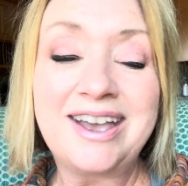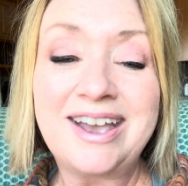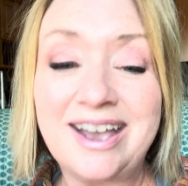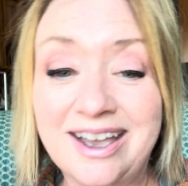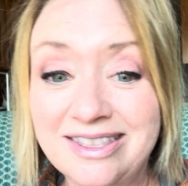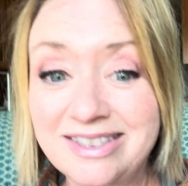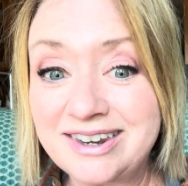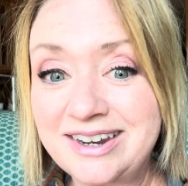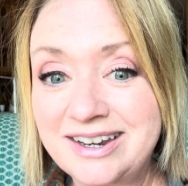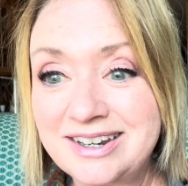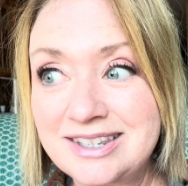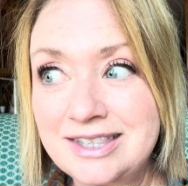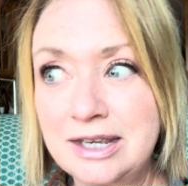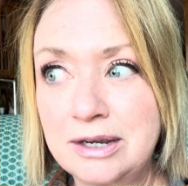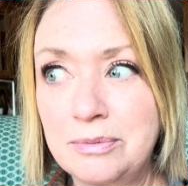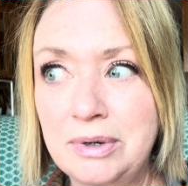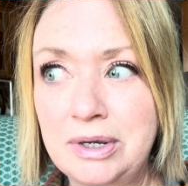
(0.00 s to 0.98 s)
And the next
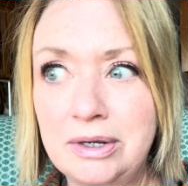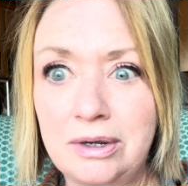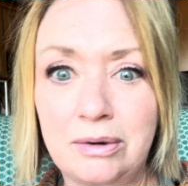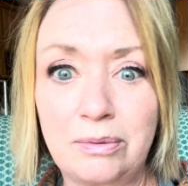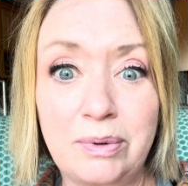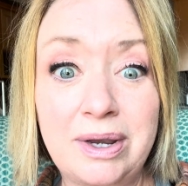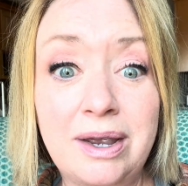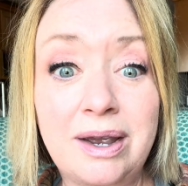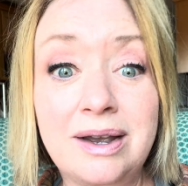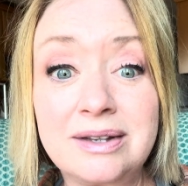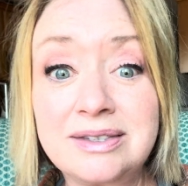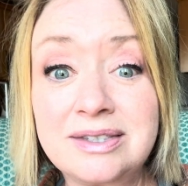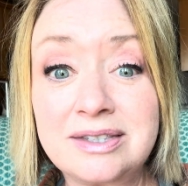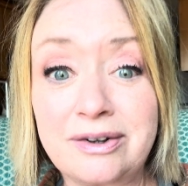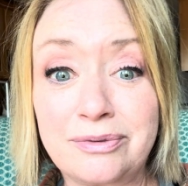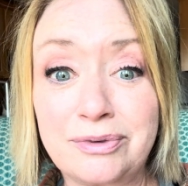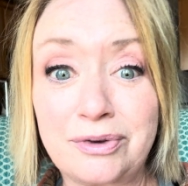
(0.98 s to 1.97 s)
thing we know, we had
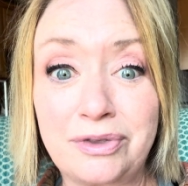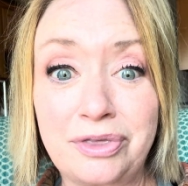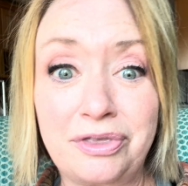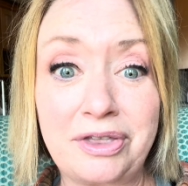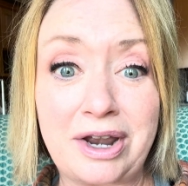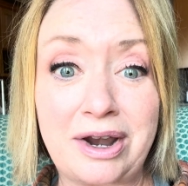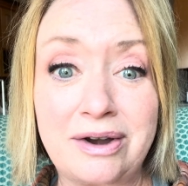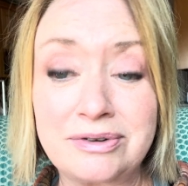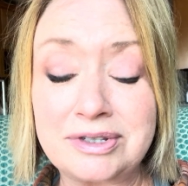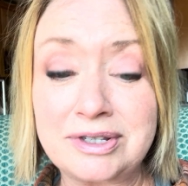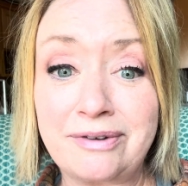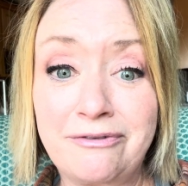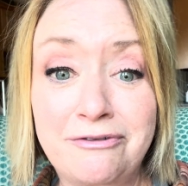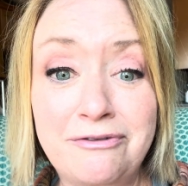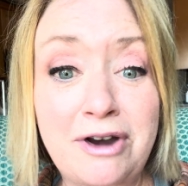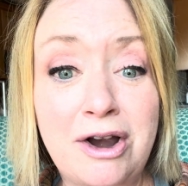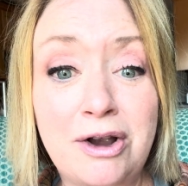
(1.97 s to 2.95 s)
several thousand
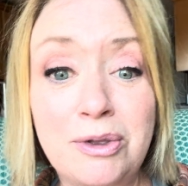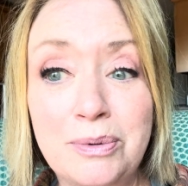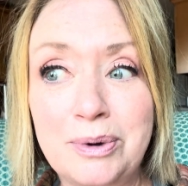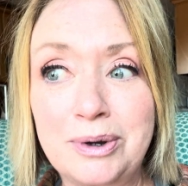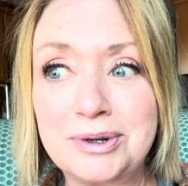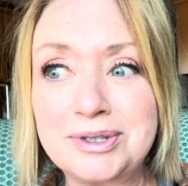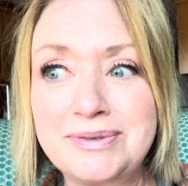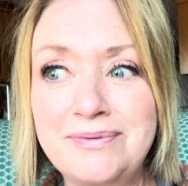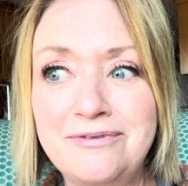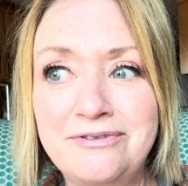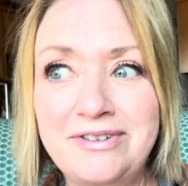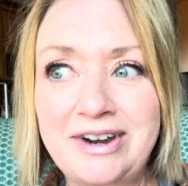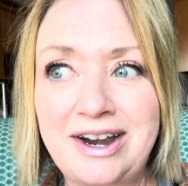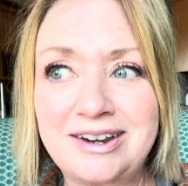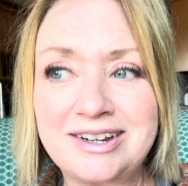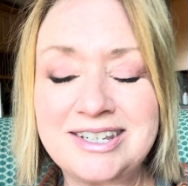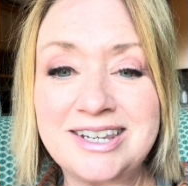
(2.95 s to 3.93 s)
followers. In
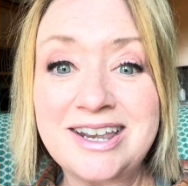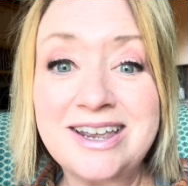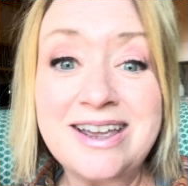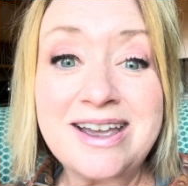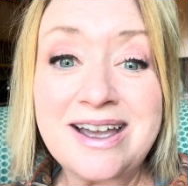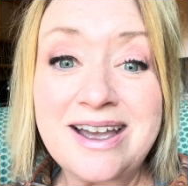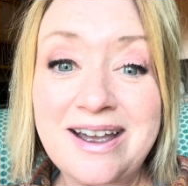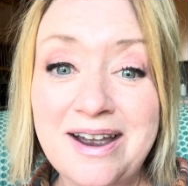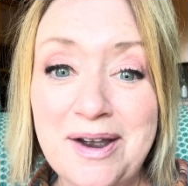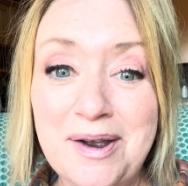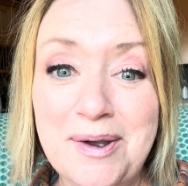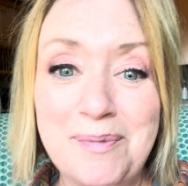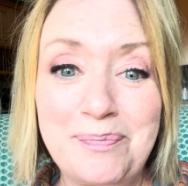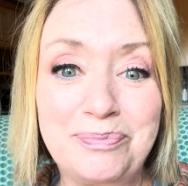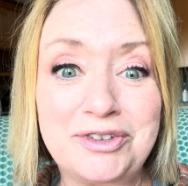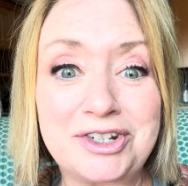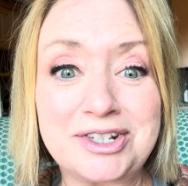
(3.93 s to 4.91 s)
fact,
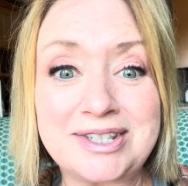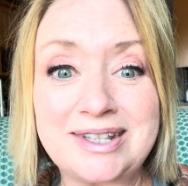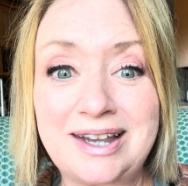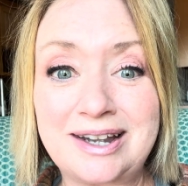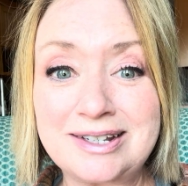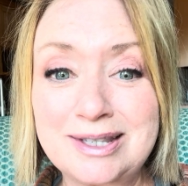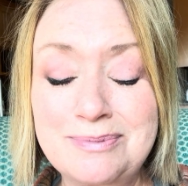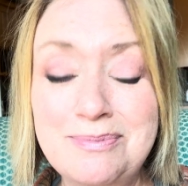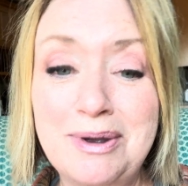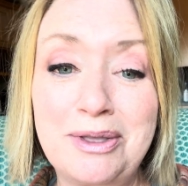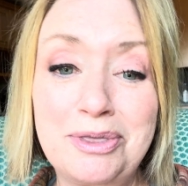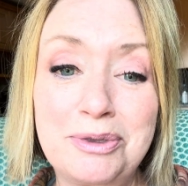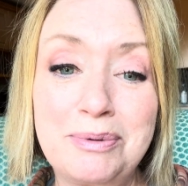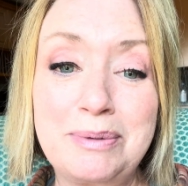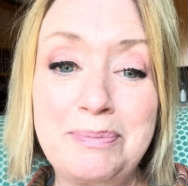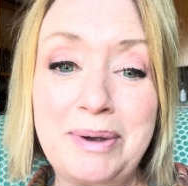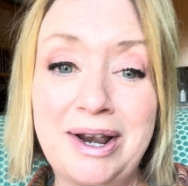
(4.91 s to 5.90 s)
just last
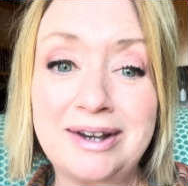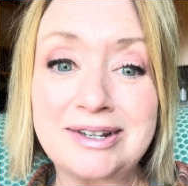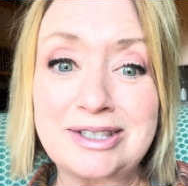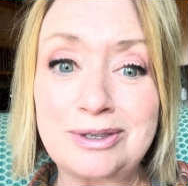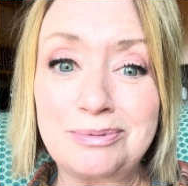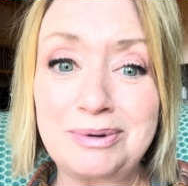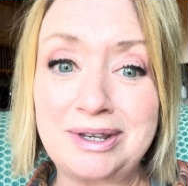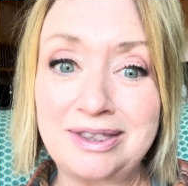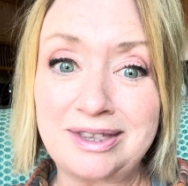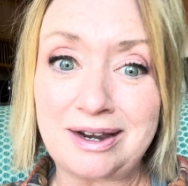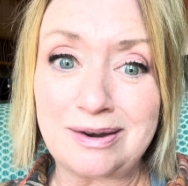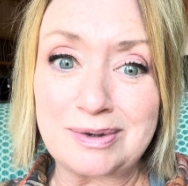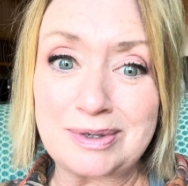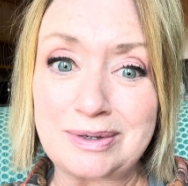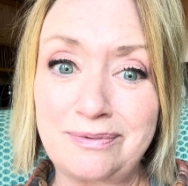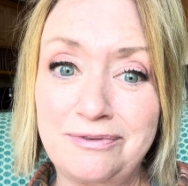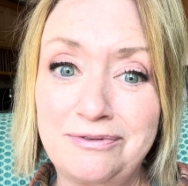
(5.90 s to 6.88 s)
month, we passed
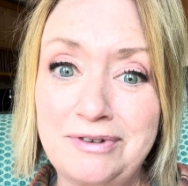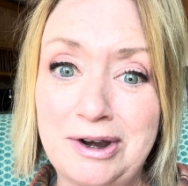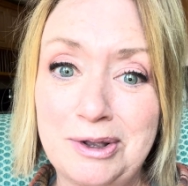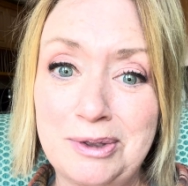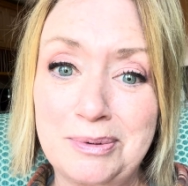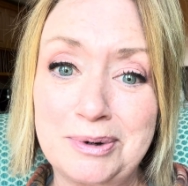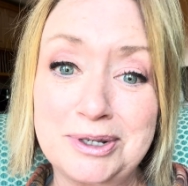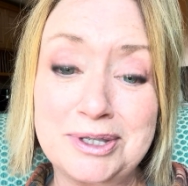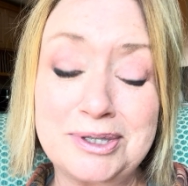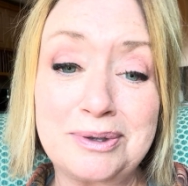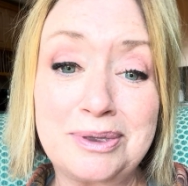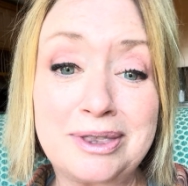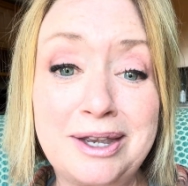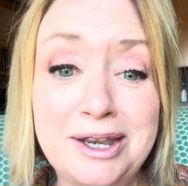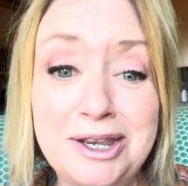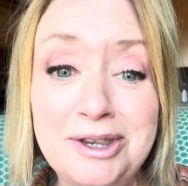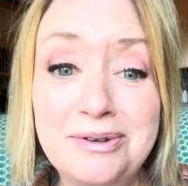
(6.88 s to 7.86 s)
3,000 followers. So
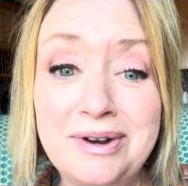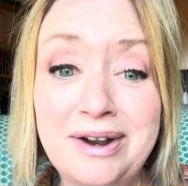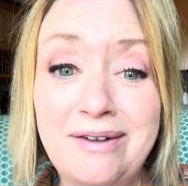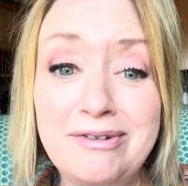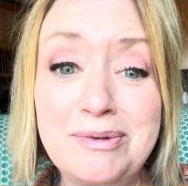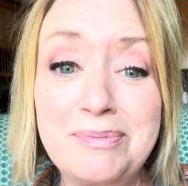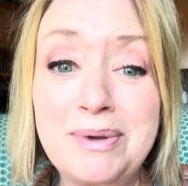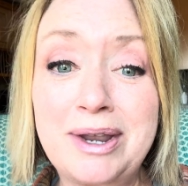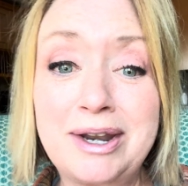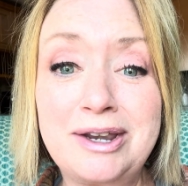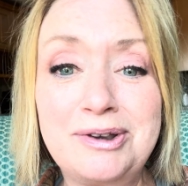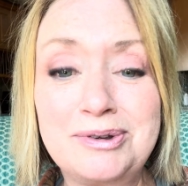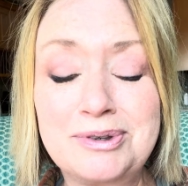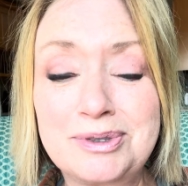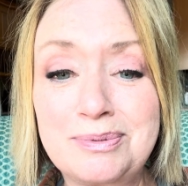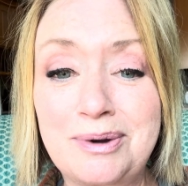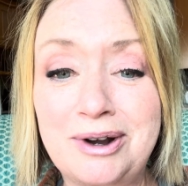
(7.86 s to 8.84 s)
thank you to everybody
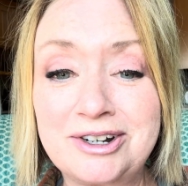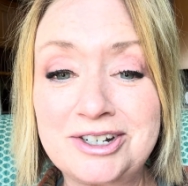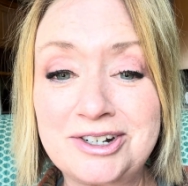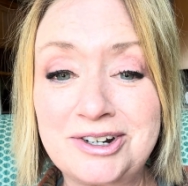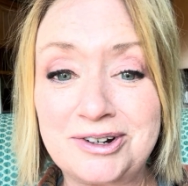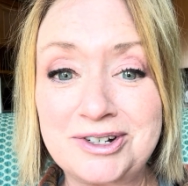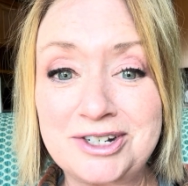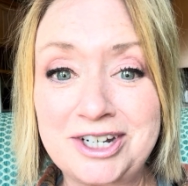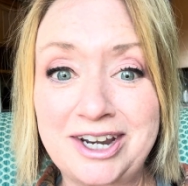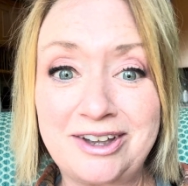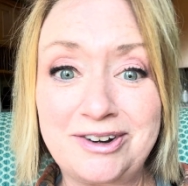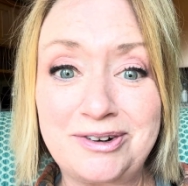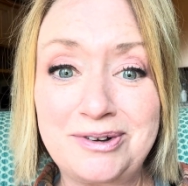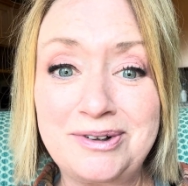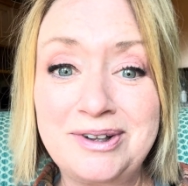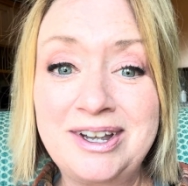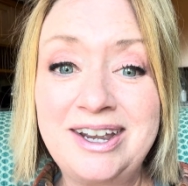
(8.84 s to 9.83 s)
who's watched our
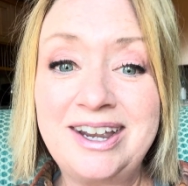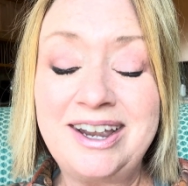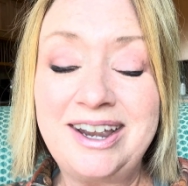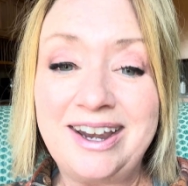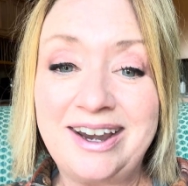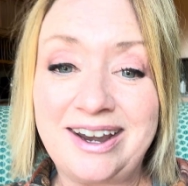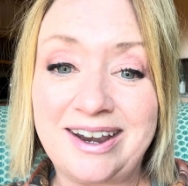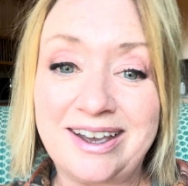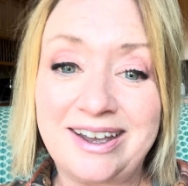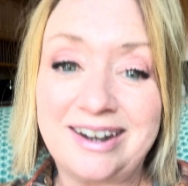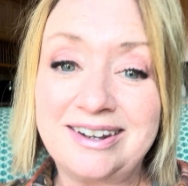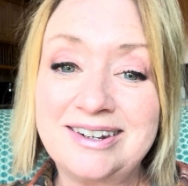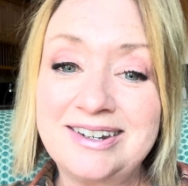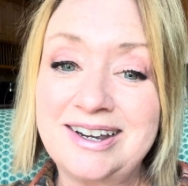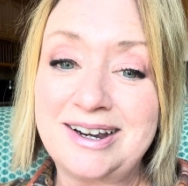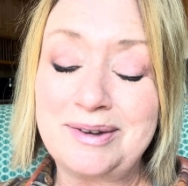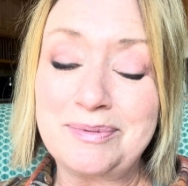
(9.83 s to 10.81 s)
channel
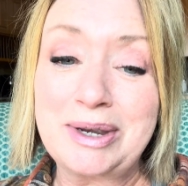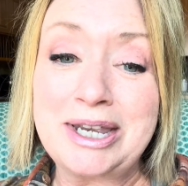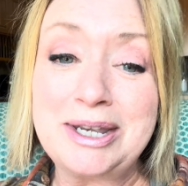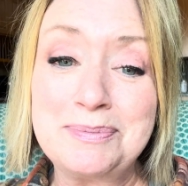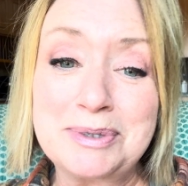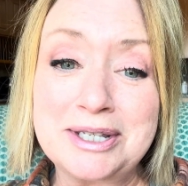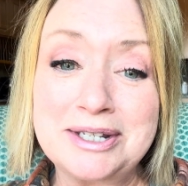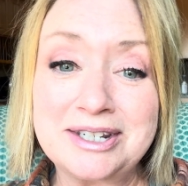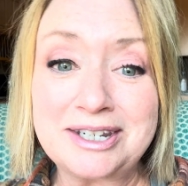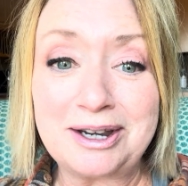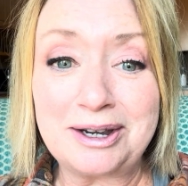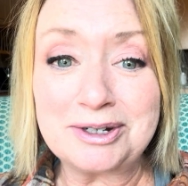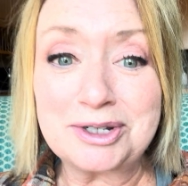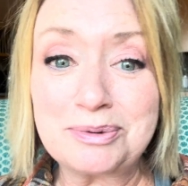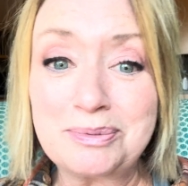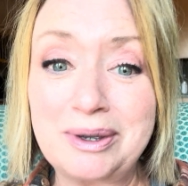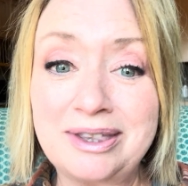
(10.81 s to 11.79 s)
and keeps in
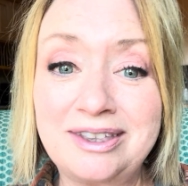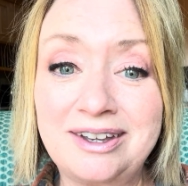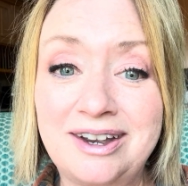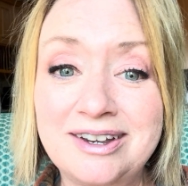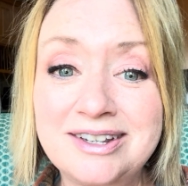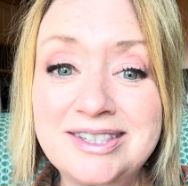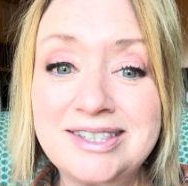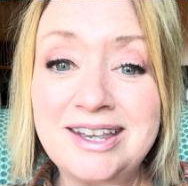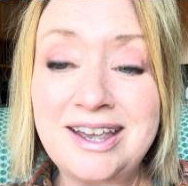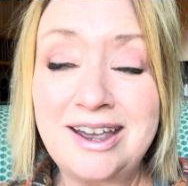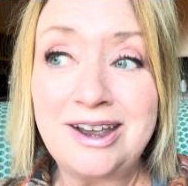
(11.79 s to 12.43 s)
touch with us.